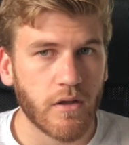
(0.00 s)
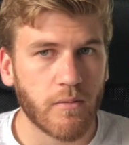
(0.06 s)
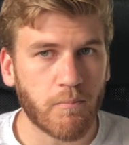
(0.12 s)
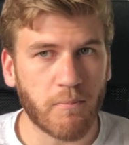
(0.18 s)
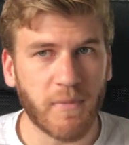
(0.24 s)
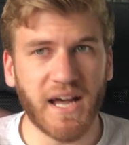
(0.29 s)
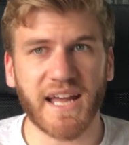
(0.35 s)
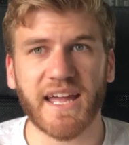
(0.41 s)

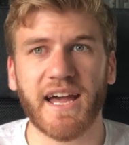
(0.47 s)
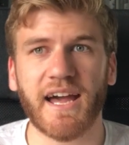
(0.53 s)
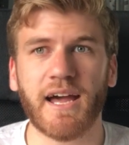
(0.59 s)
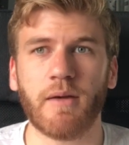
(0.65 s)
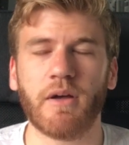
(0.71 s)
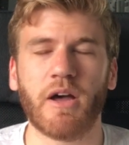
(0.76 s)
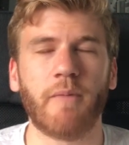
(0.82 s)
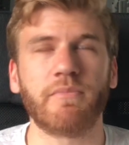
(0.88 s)

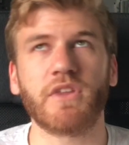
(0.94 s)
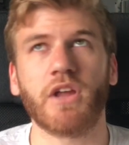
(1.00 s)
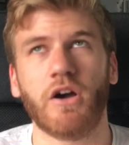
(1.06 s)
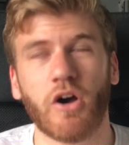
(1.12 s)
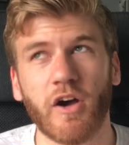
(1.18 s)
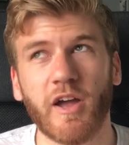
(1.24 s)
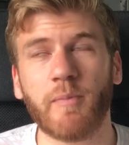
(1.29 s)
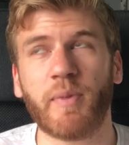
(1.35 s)

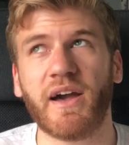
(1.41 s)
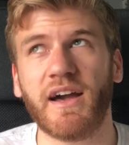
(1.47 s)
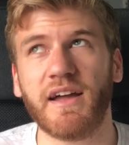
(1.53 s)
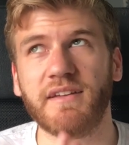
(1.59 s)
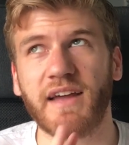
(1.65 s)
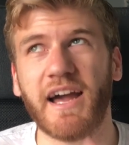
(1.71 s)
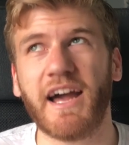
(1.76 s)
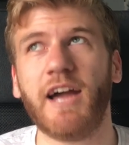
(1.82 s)

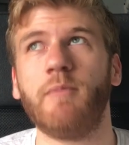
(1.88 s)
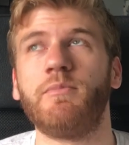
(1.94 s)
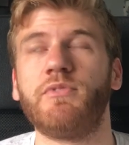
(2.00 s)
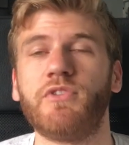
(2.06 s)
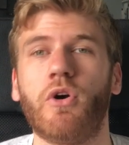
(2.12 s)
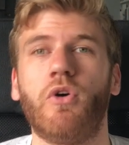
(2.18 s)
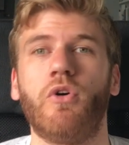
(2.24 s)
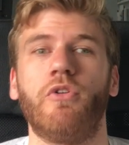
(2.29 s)
iPad
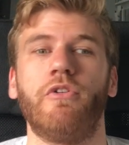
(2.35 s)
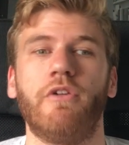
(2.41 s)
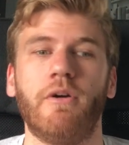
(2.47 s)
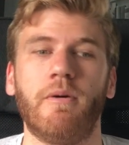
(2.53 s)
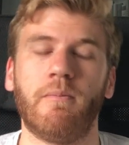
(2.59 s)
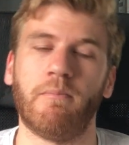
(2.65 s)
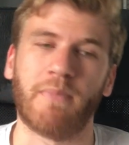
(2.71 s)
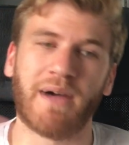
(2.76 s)
apps on
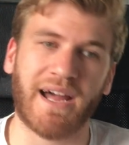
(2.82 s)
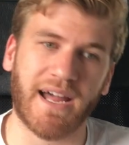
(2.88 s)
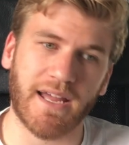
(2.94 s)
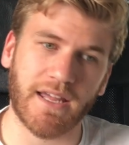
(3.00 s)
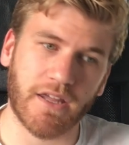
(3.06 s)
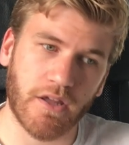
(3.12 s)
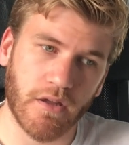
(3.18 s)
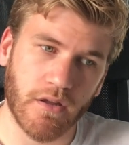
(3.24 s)

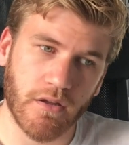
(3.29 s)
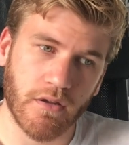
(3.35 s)
Mac,